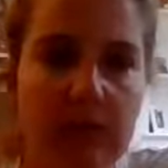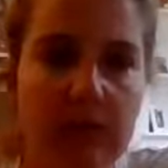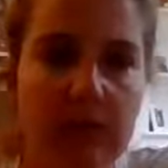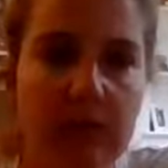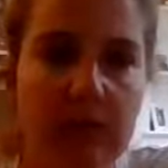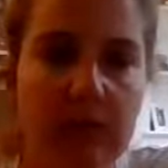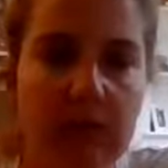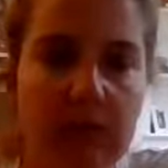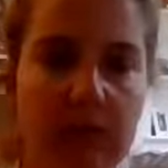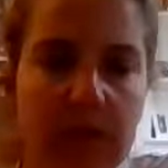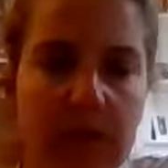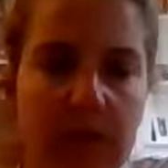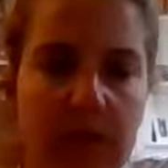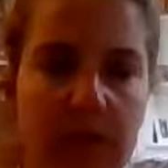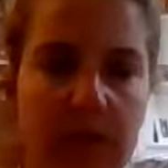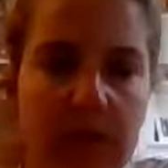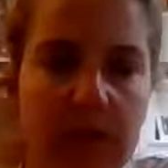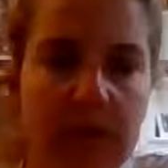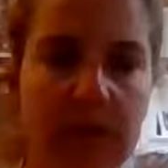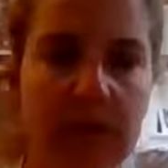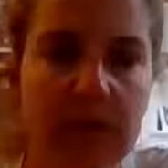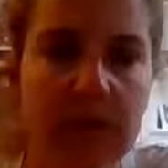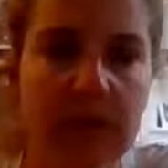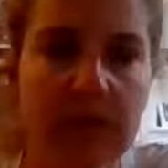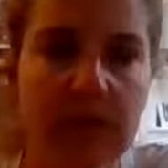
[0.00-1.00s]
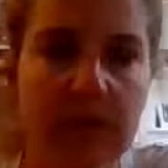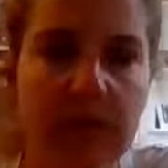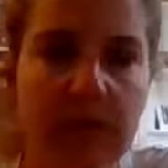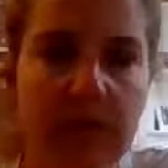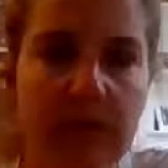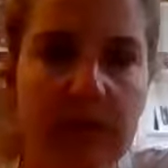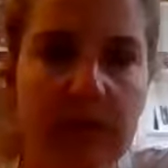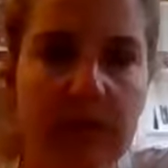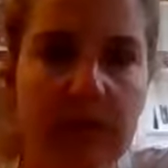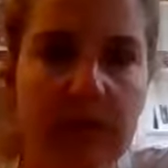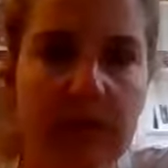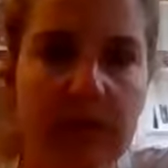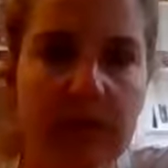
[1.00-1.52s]
Really nice.
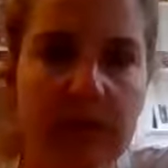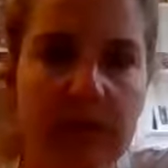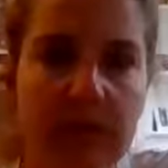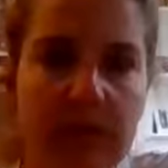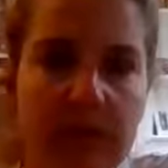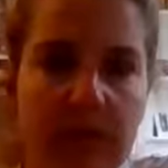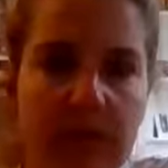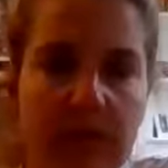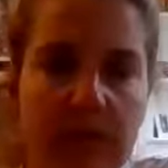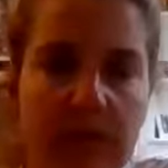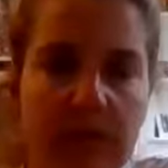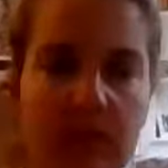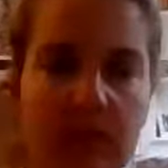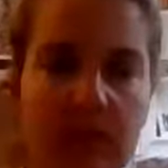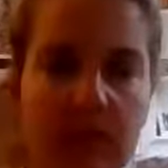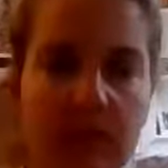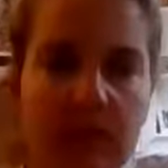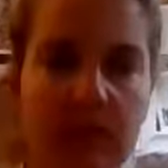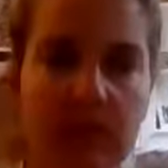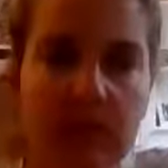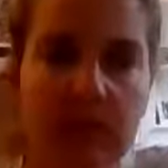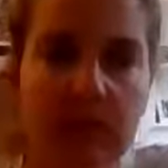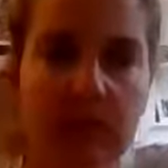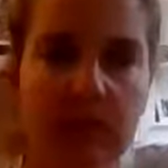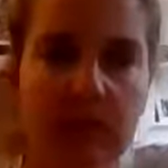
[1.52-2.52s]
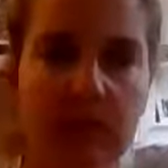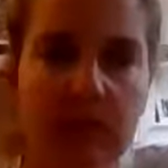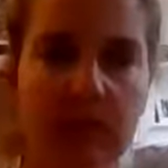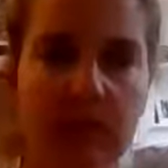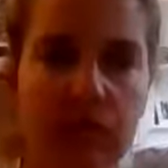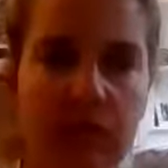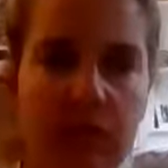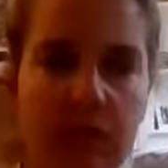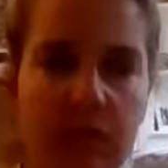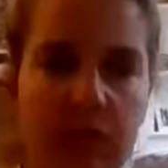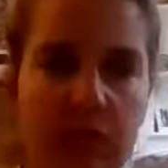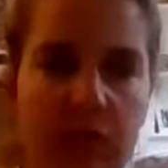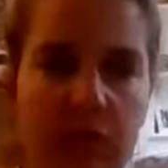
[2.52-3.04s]

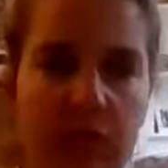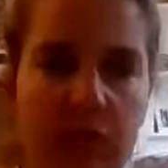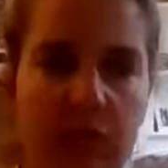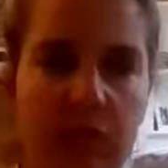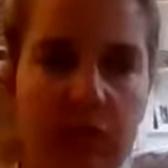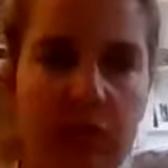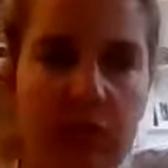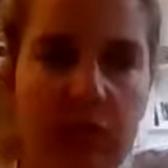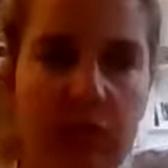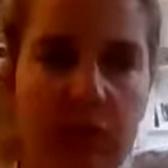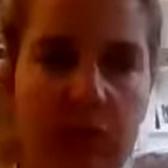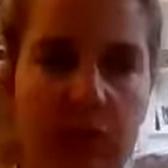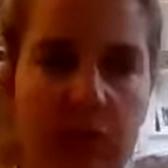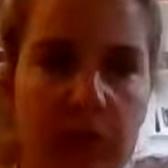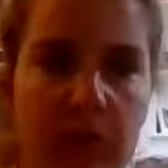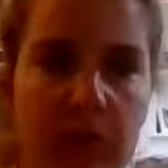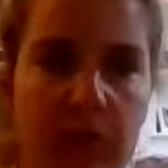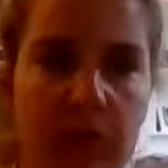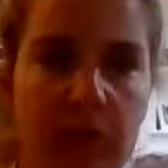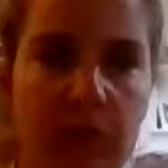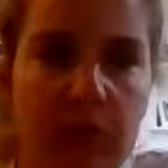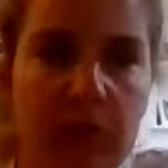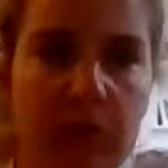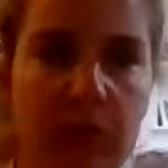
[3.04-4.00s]
Shift forward,